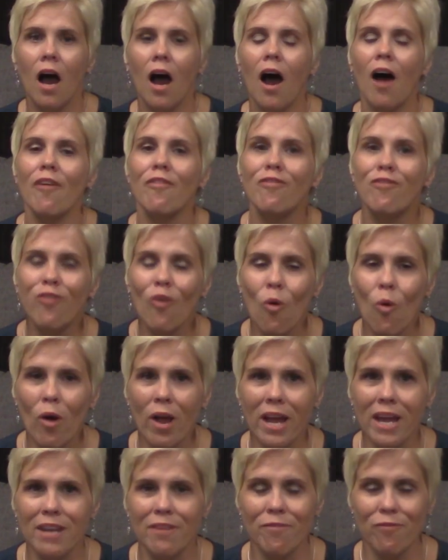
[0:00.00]

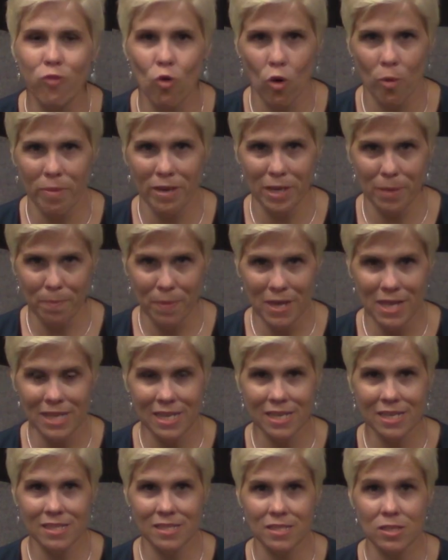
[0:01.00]
Avoid forming
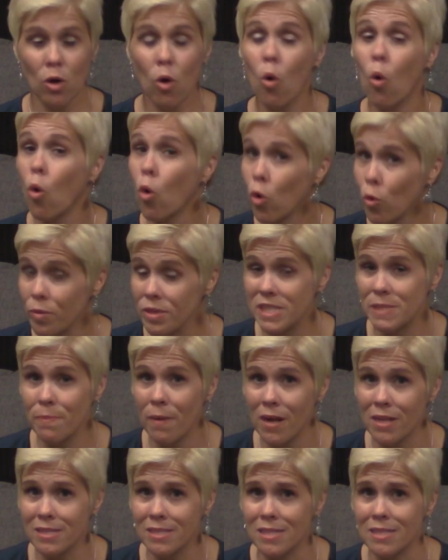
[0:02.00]
opinions or
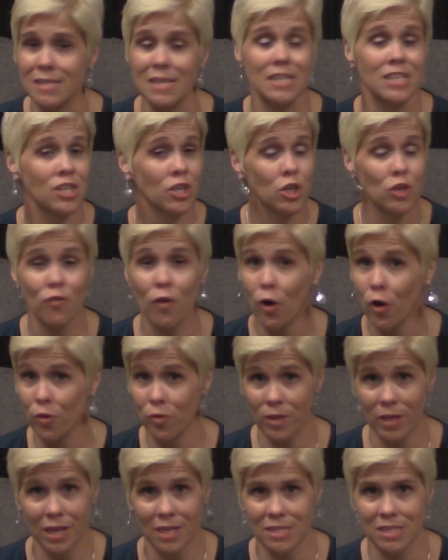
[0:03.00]
responses until you've heard
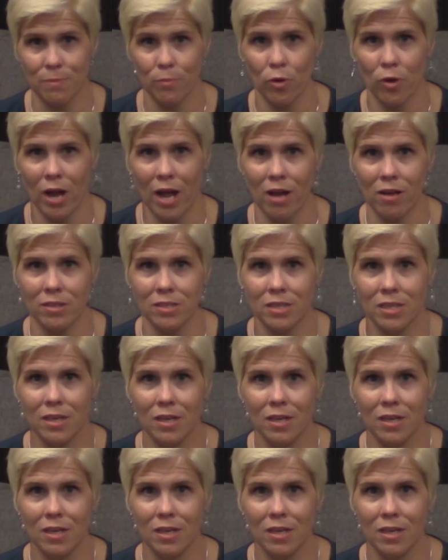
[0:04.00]
the customer out.